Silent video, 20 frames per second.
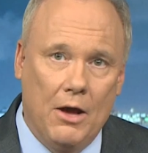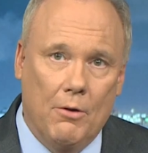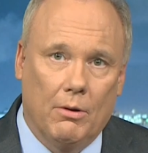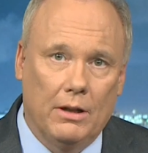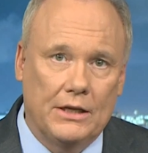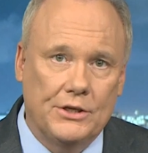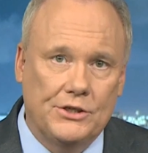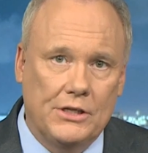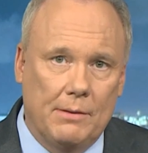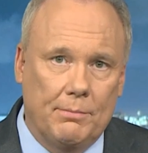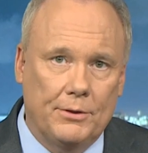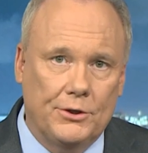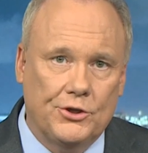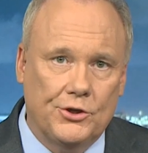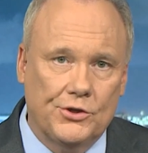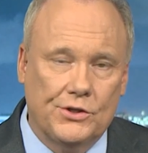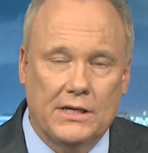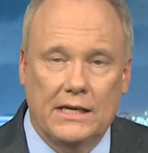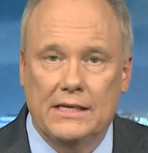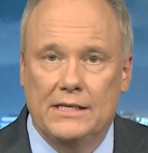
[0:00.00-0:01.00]
Well, as
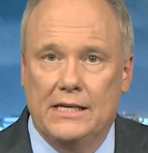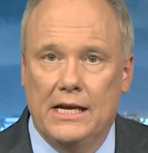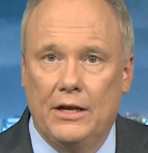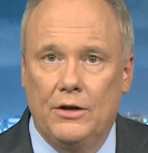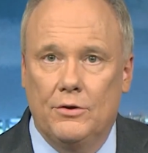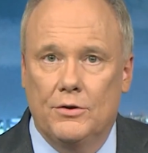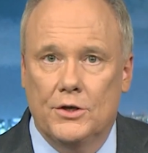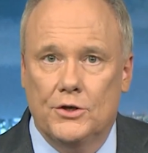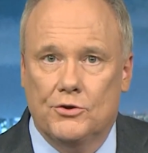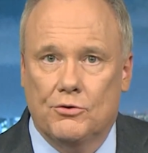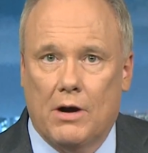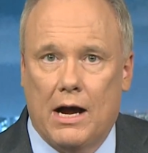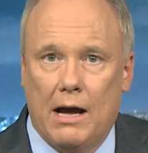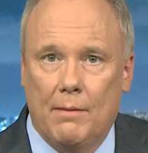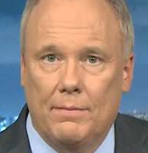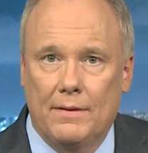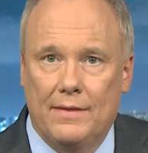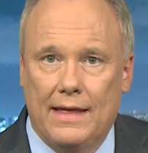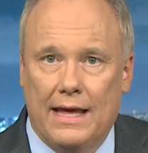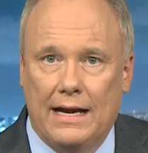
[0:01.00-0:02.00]
temperatures continue to
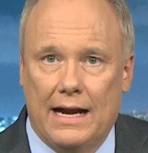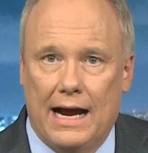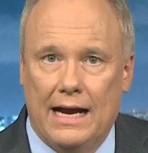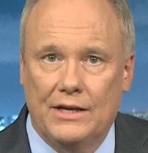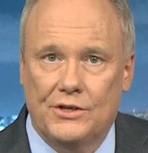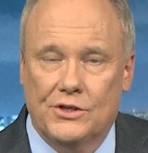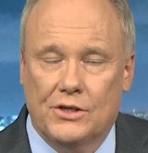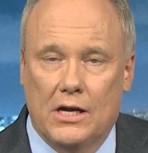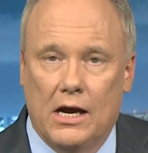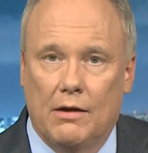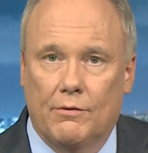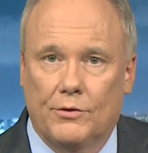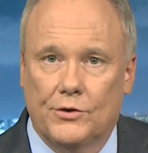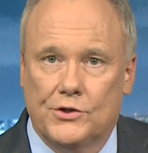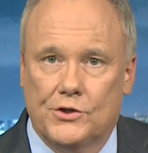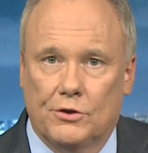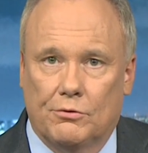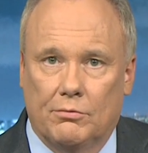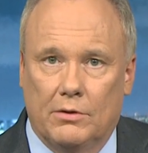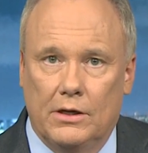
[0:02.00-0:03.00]
drop and that ice
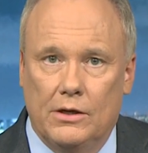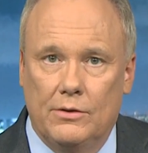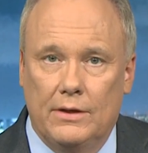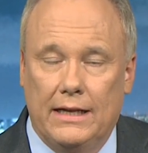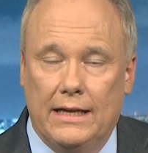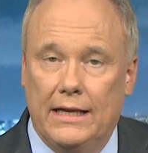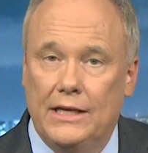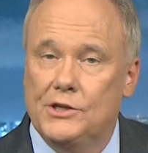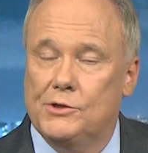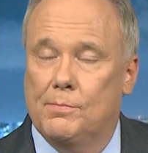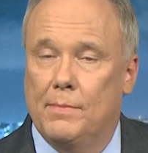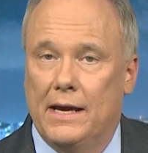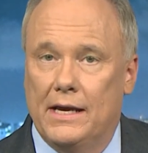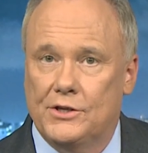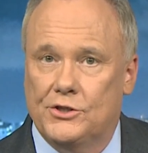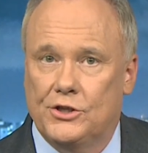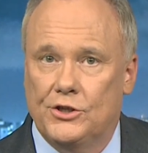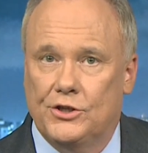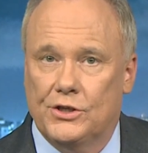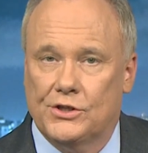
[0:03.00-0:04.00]
covers the road, it is
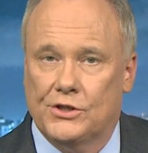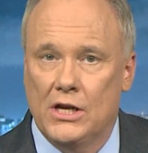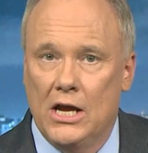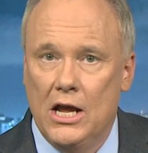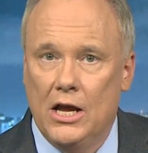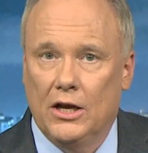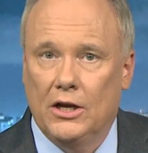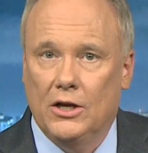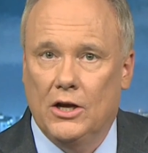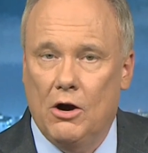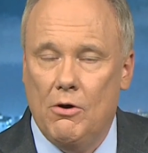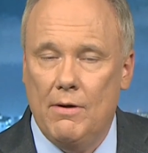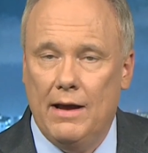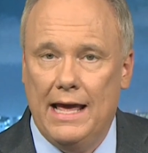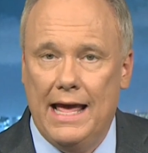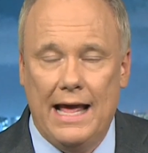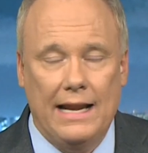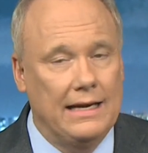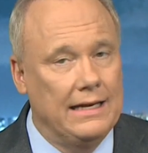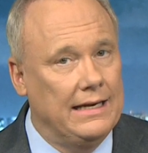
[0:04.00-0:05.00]
best to just go
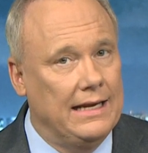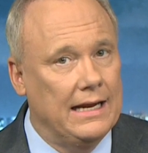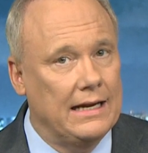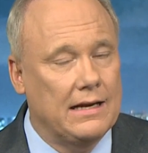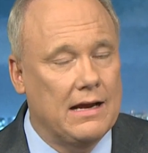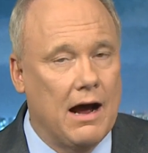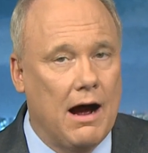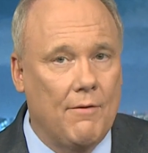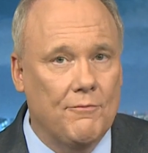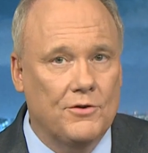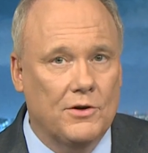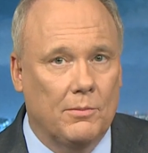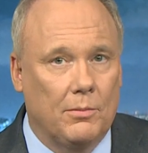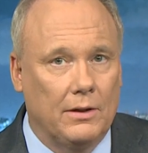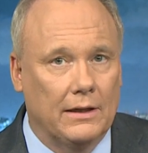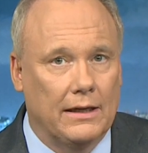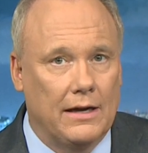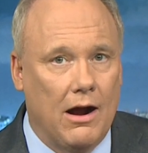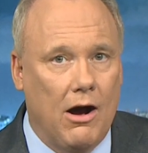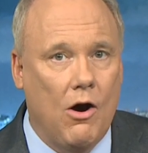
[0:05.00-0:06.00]
ahead and get
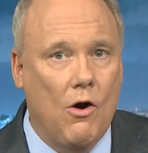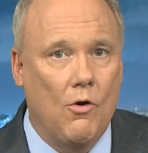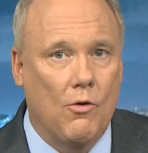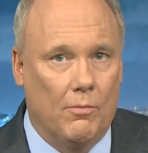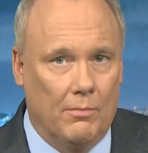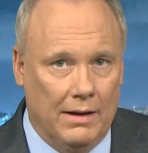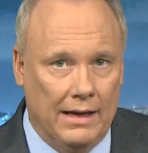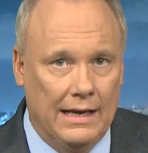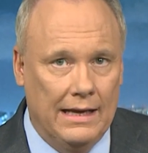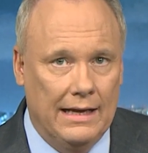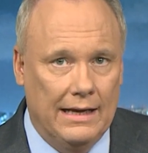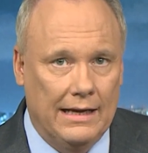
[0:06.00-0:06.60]
comfortable at home.